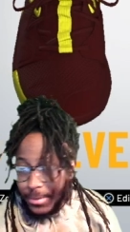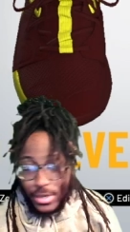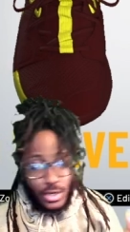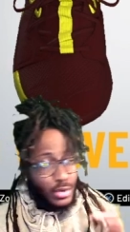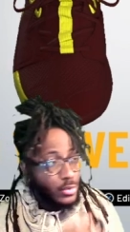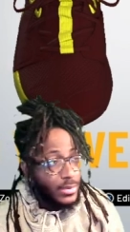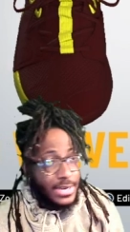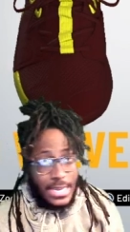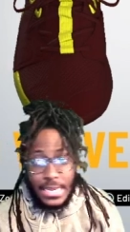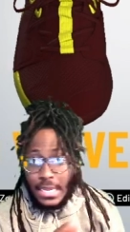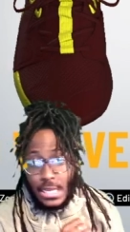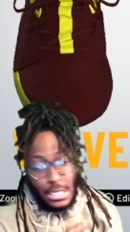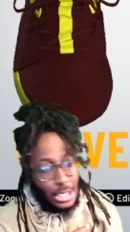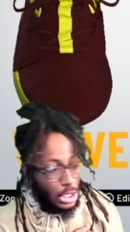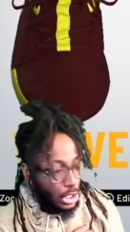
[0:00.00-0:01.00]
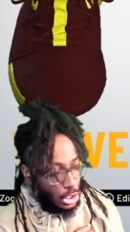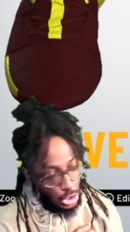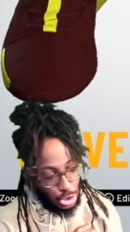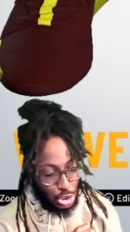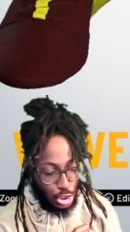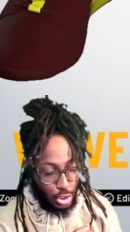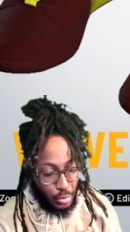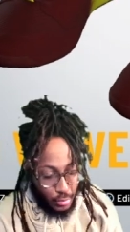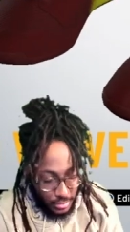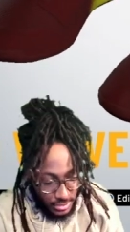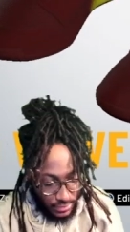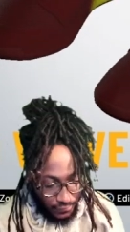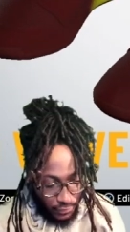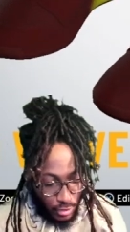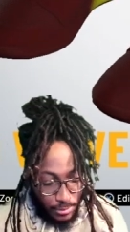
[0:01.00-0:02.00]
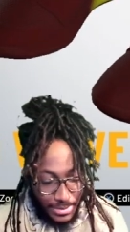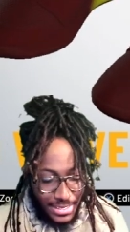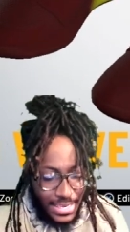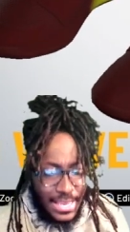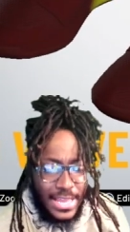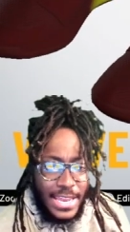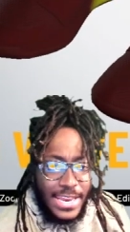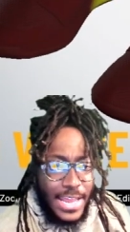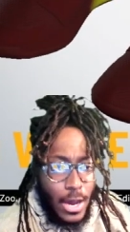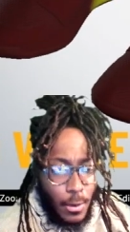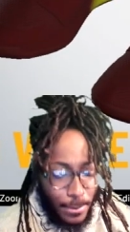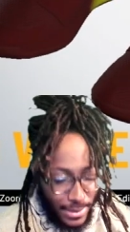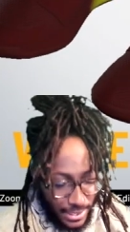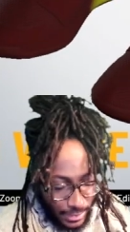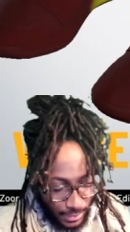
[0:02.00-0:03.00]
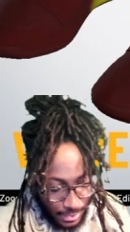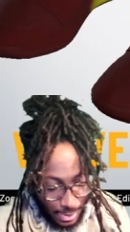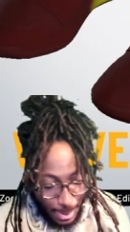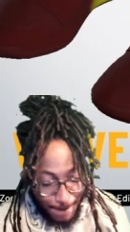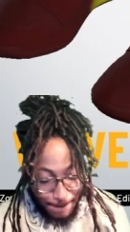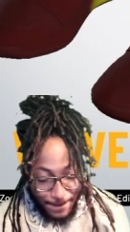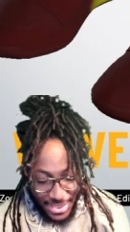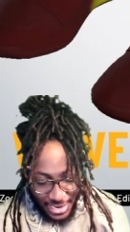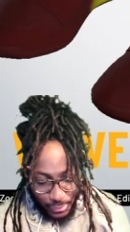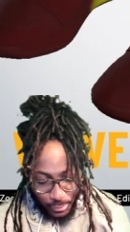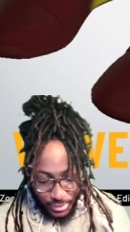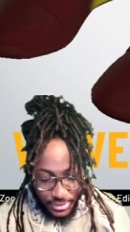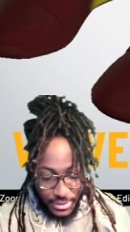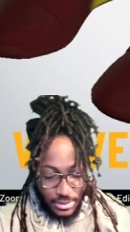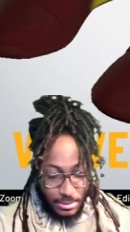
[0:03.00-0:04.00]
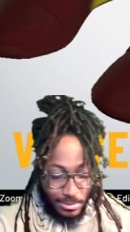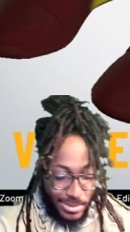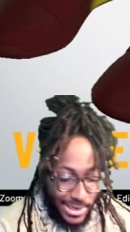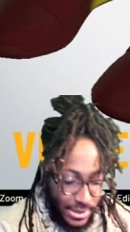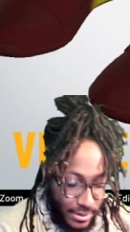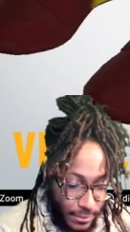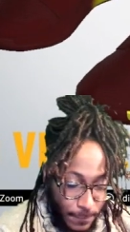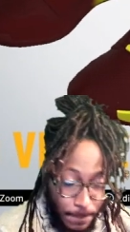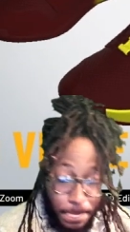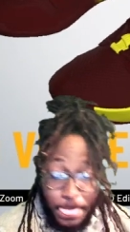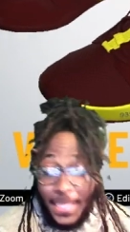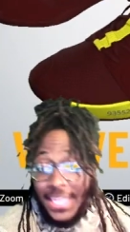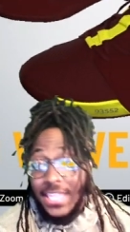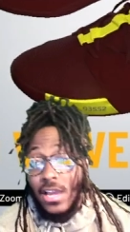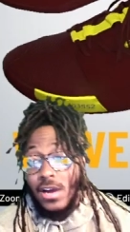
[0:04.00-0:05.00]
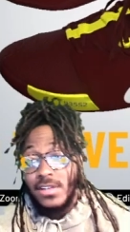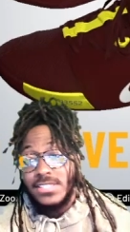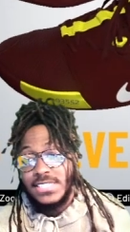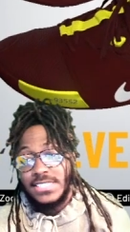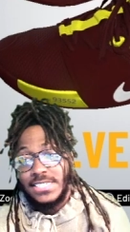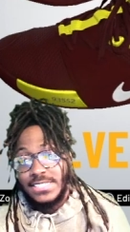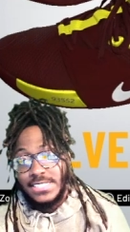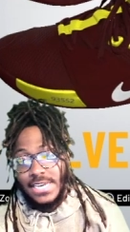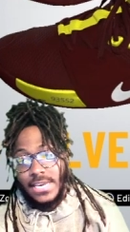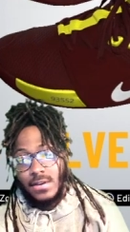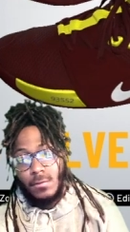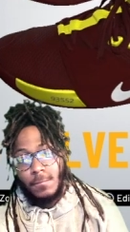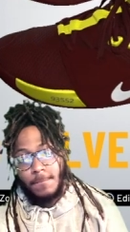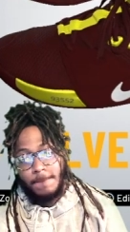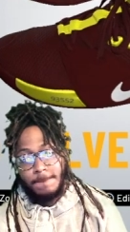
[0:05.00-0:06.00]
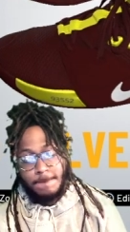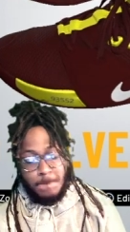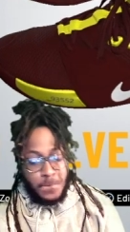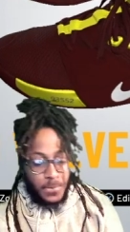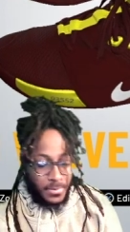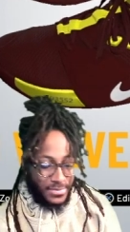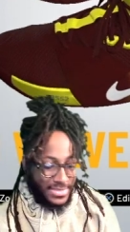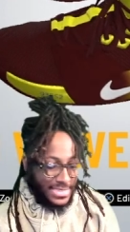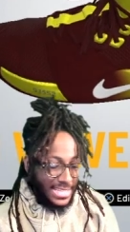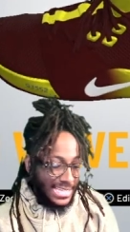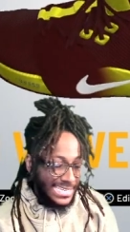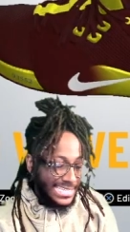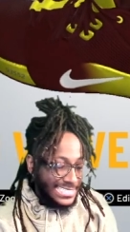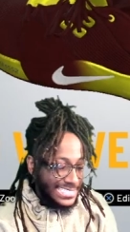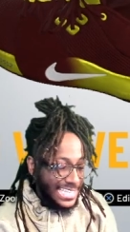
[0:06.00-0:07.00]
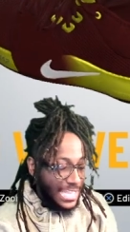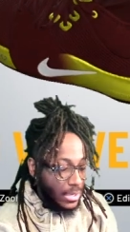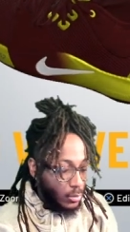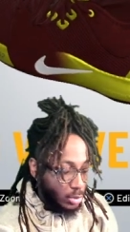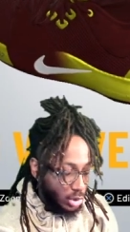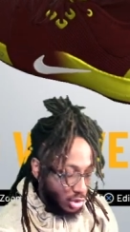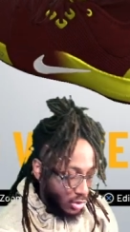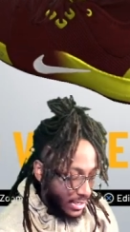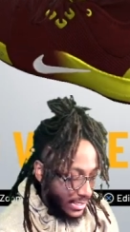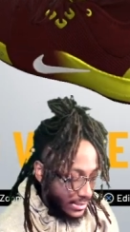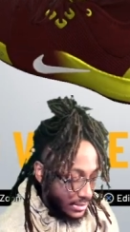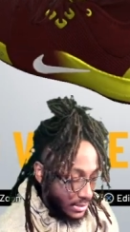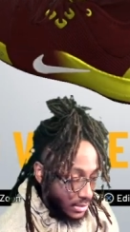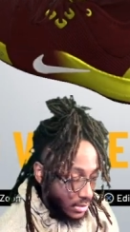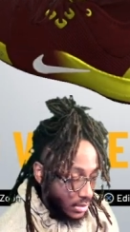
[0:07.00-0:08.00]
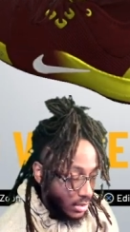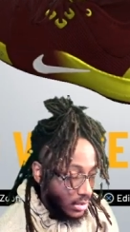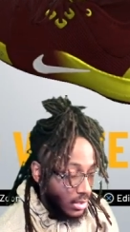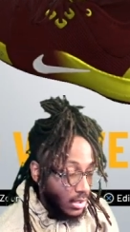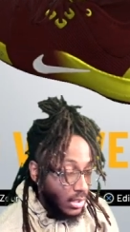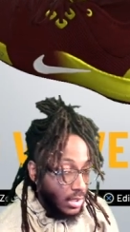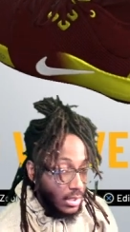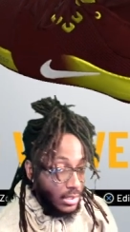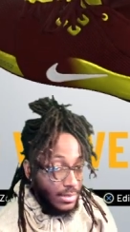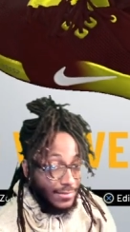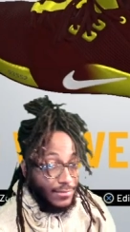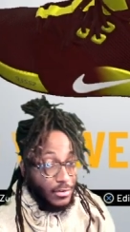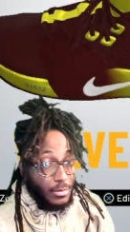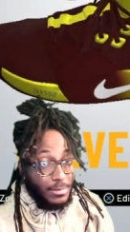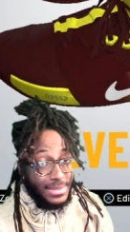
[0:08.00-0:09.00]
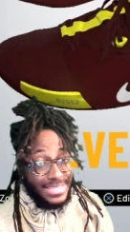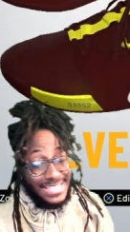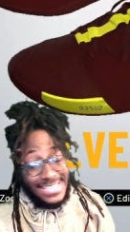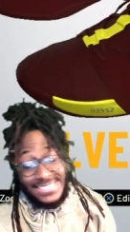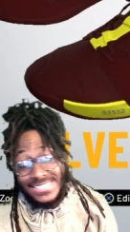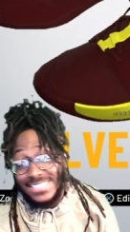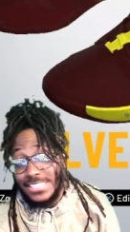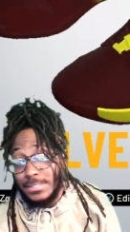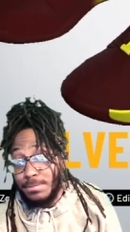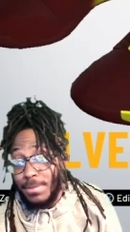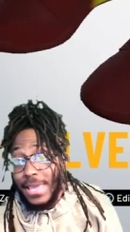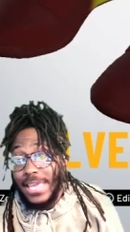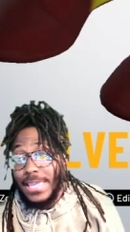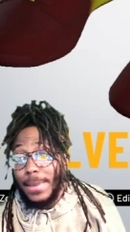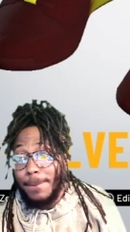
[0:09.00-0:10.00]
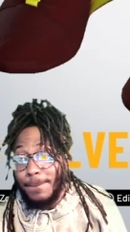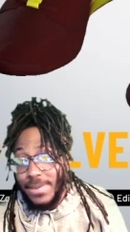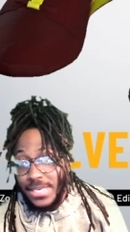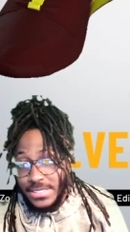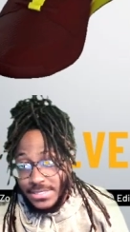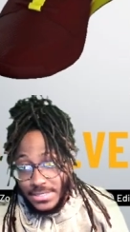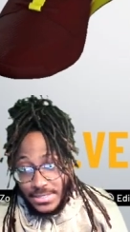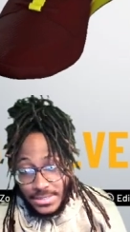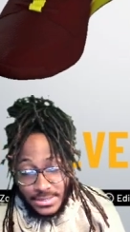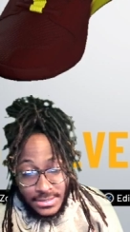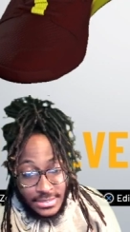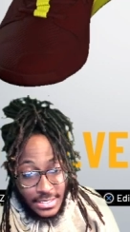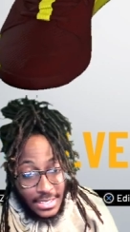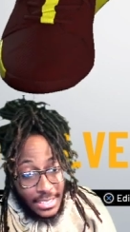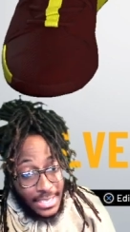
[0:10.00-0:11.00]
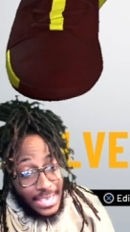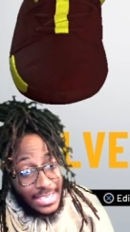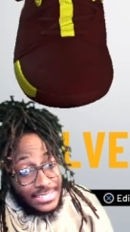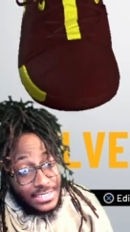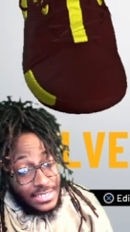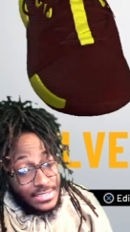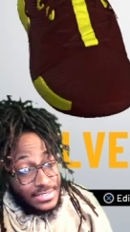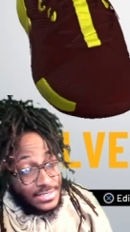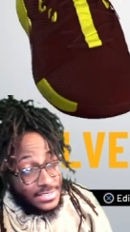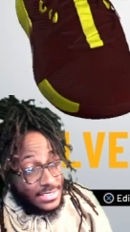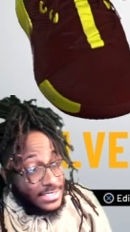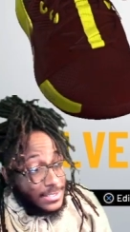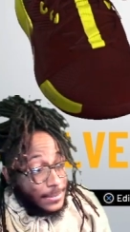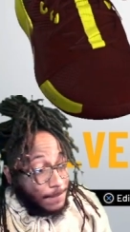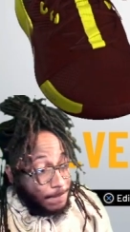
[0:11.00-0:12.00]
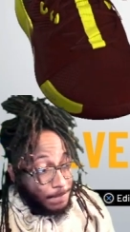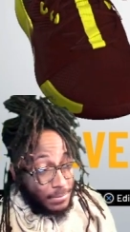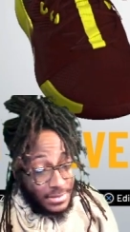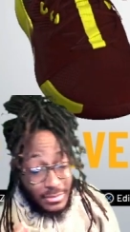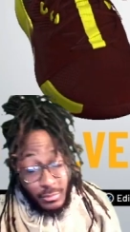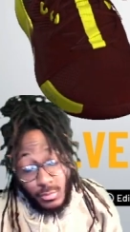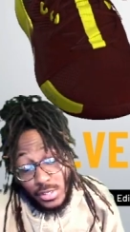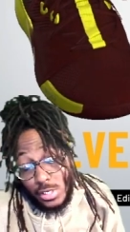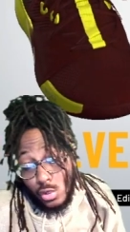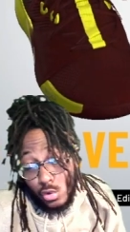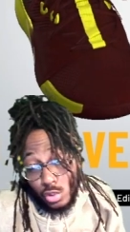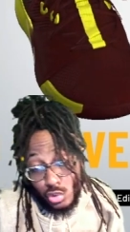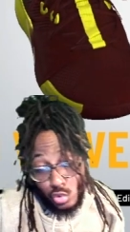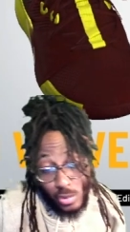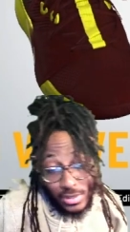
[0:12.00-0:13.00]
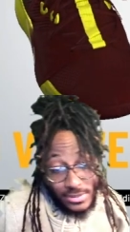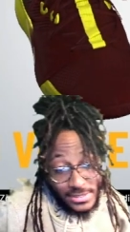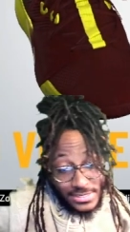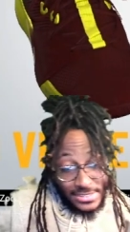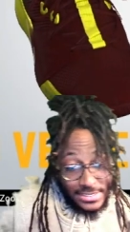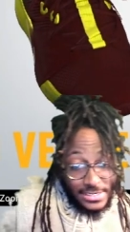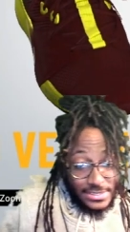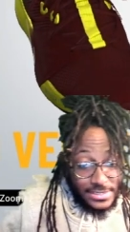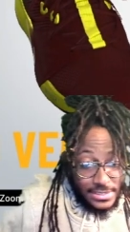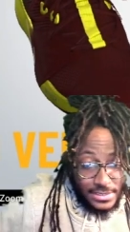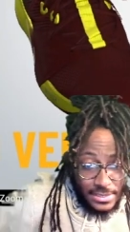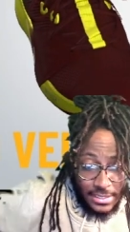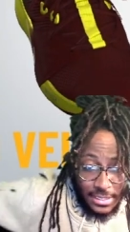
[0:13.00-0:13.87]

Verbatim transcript: me to do what I do, you feel me? Now, man, I'm back with another banger, and y'all seen the title. Now, this game was crazy, you feel me? IZZY is back in business. As y'all see, we going throughout the season,